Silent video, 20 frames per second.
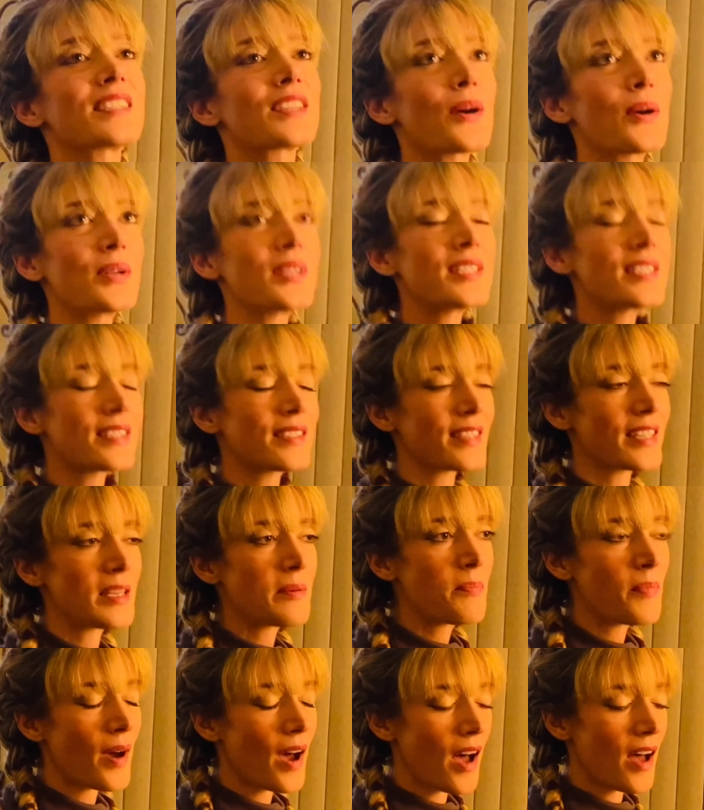go to
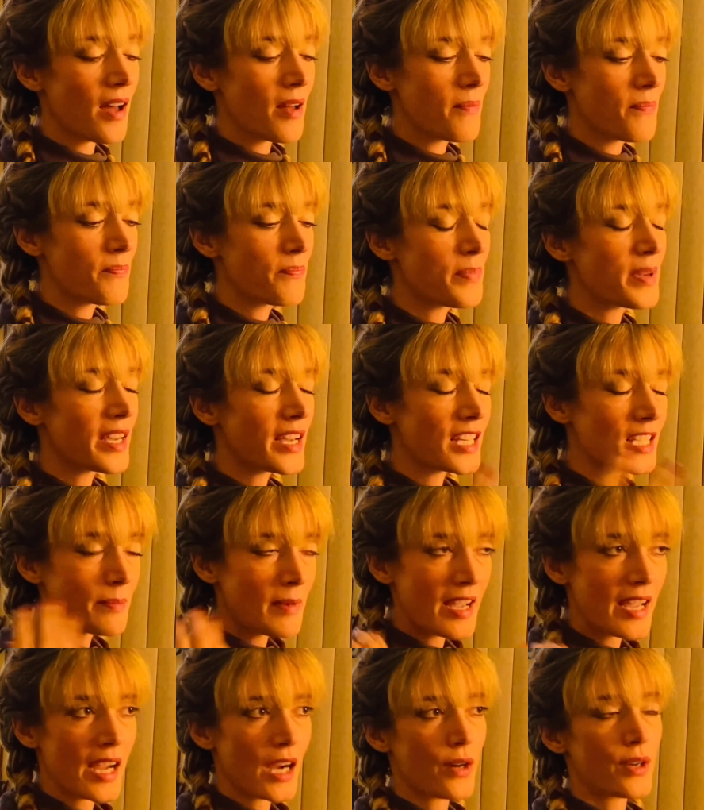sleep, because my
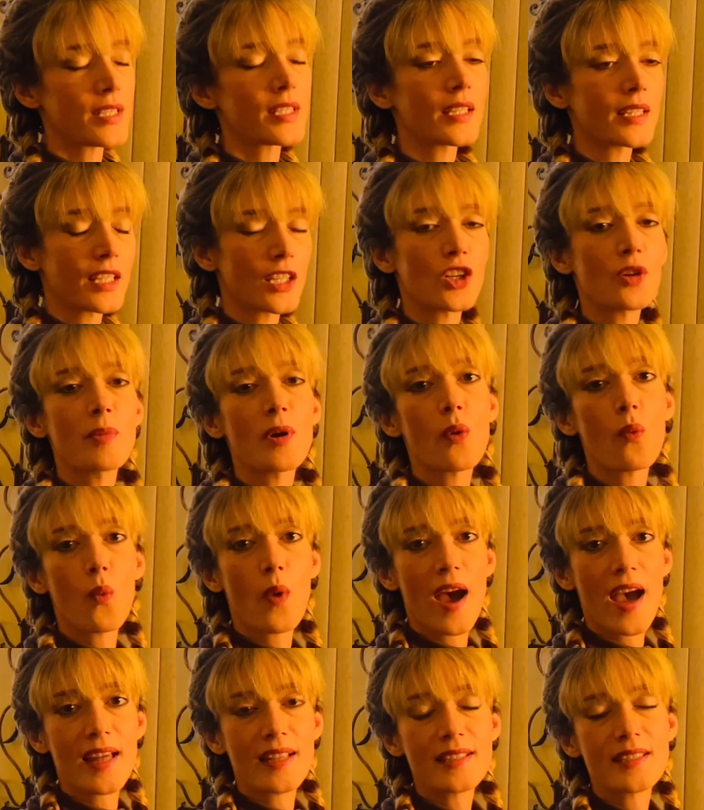hair is a little bit
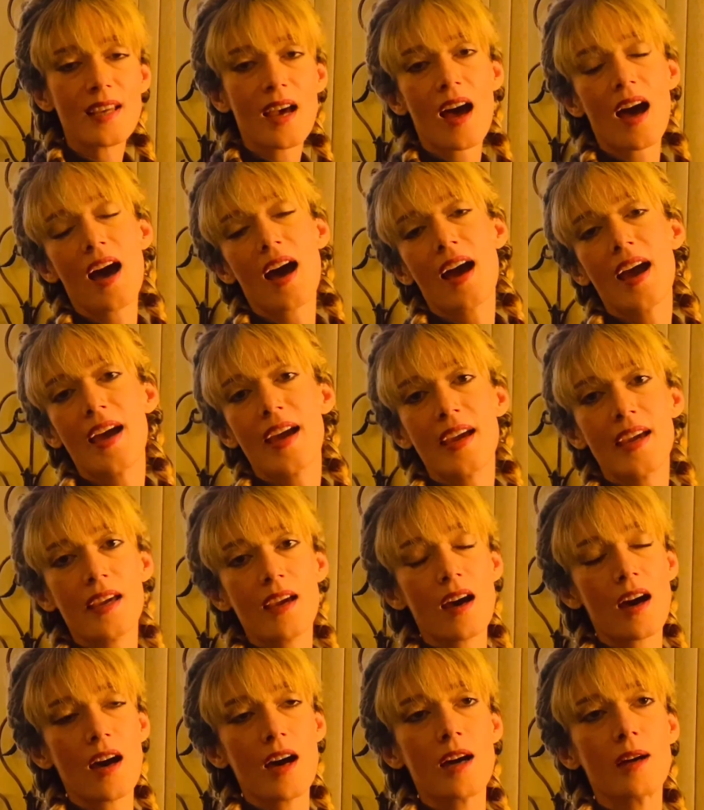wet, I
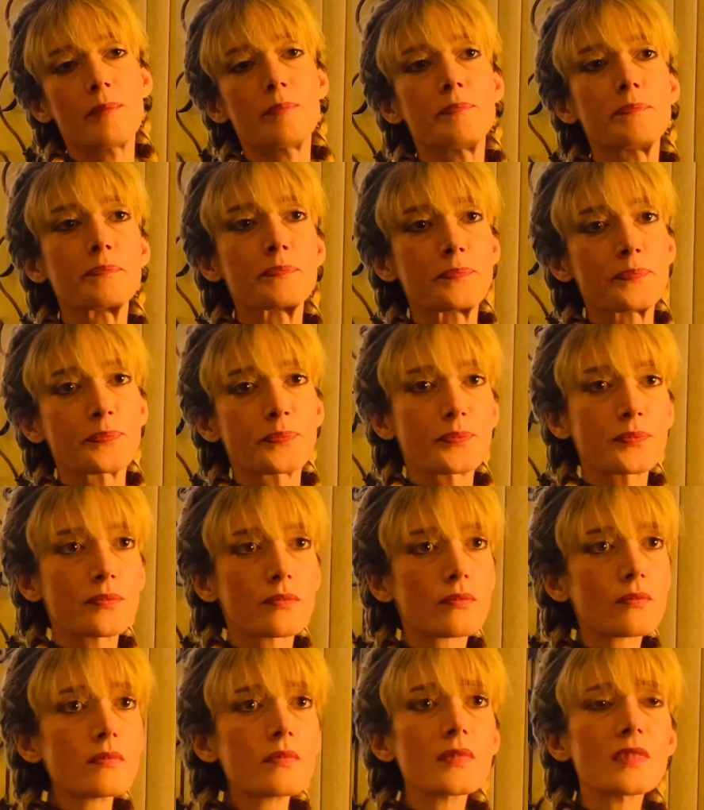
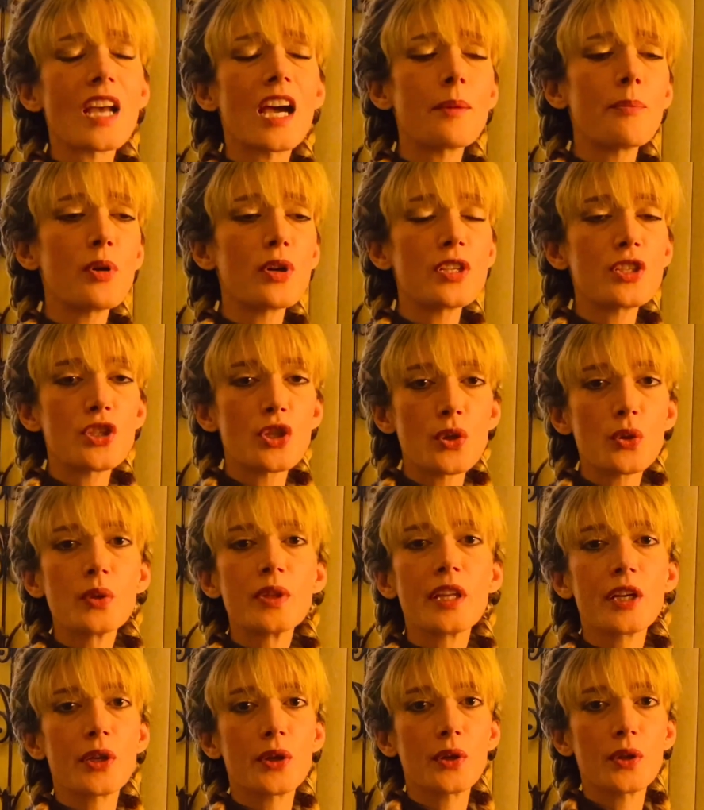put 2
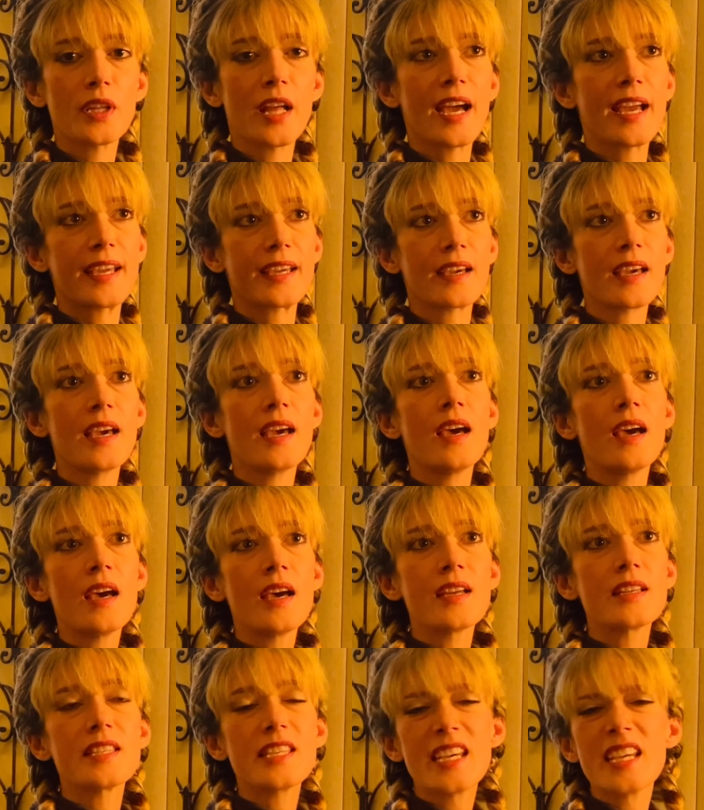little like
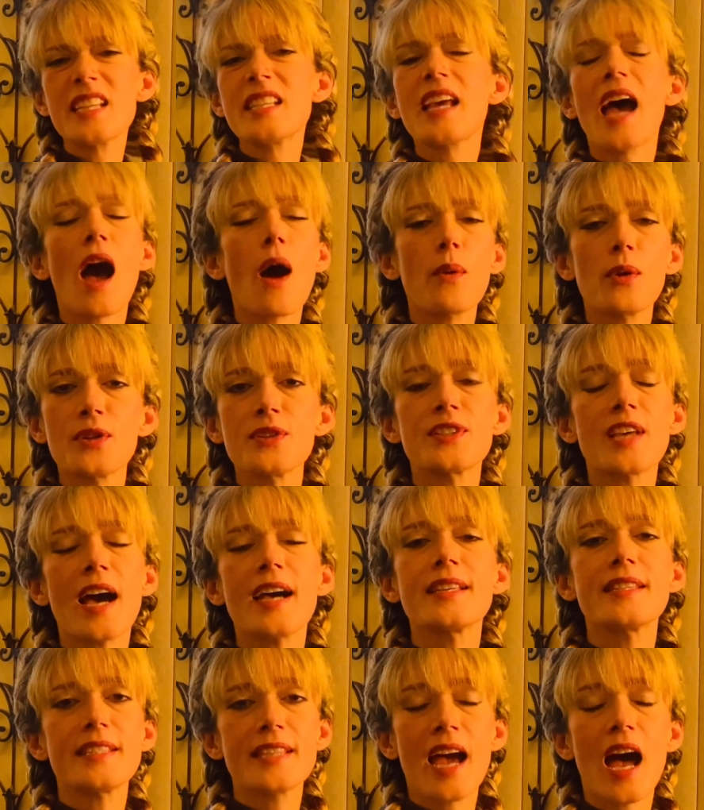tea towel
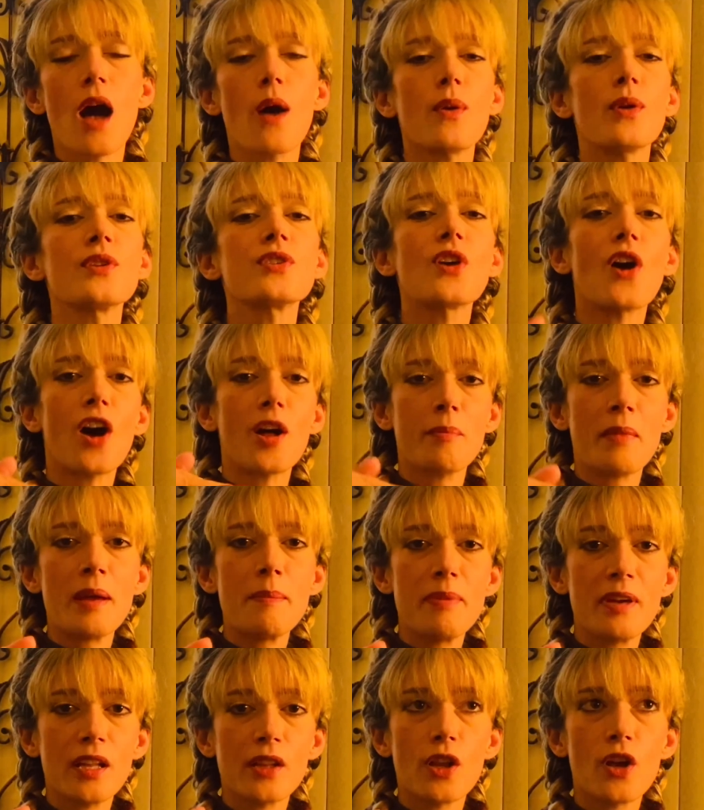sized towels on my
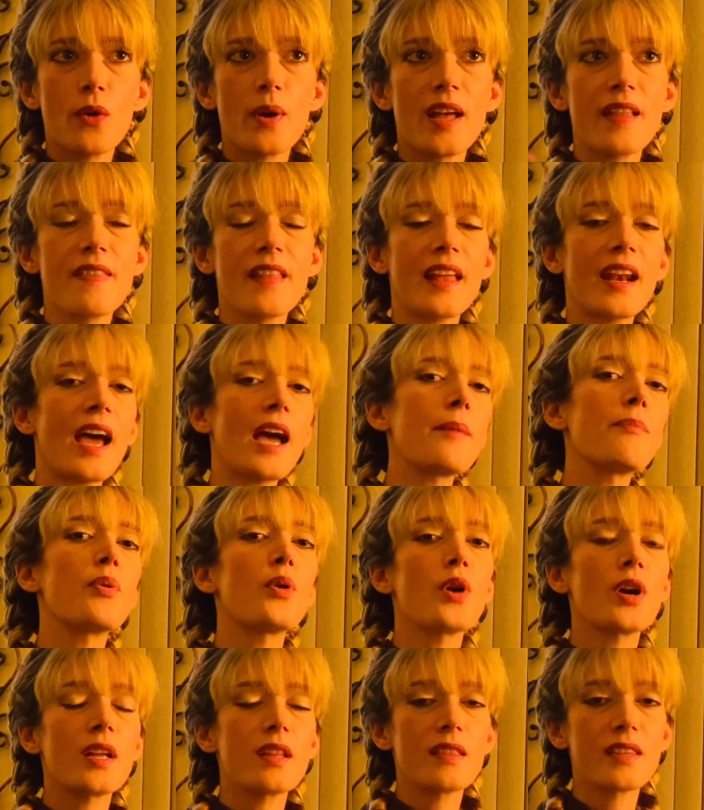pillow, and then I
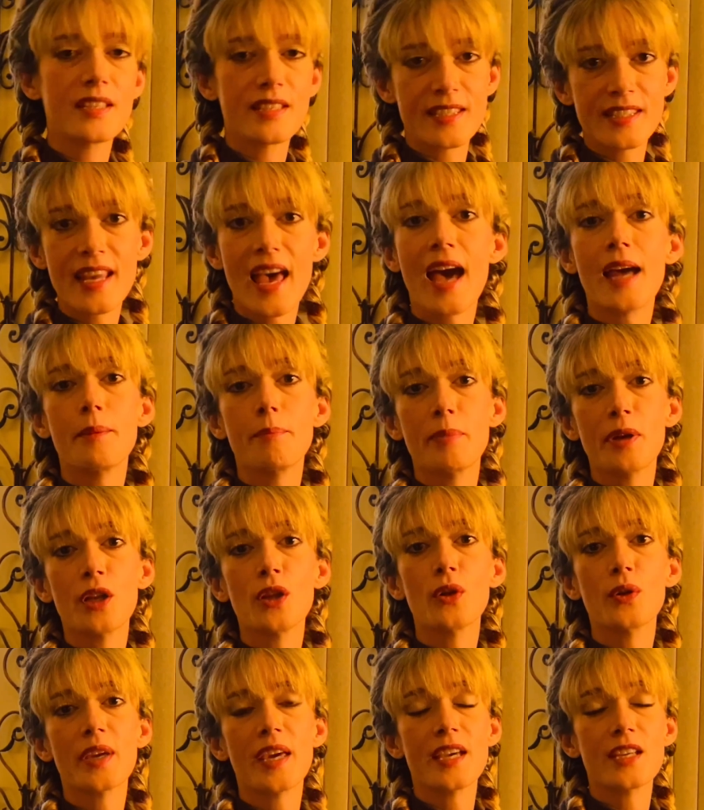put the satin
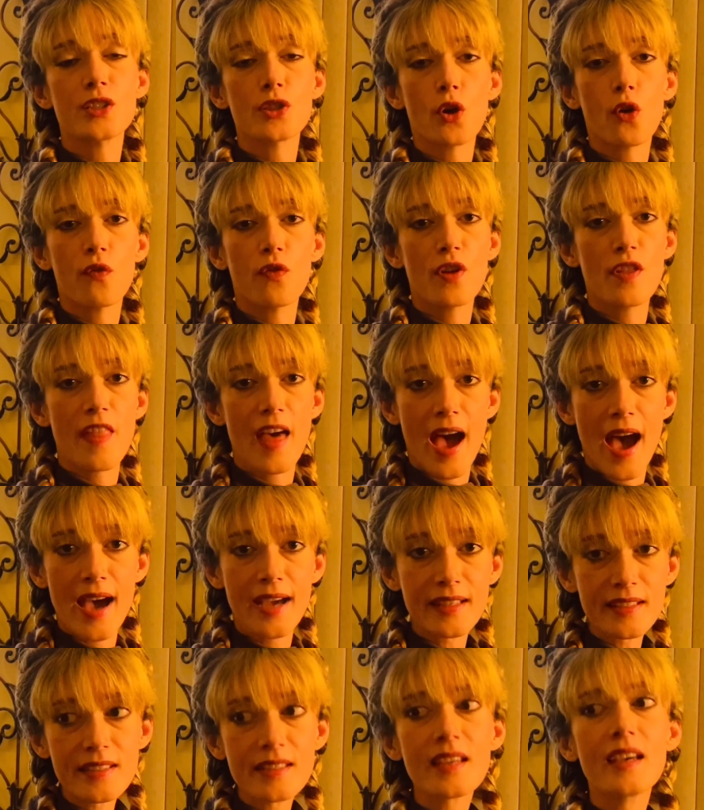pillowcase over
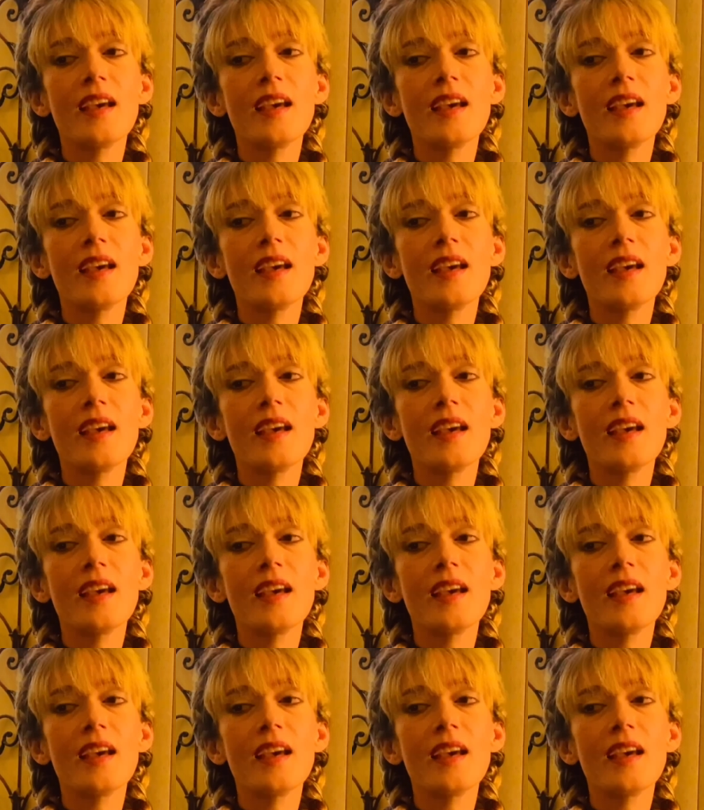that.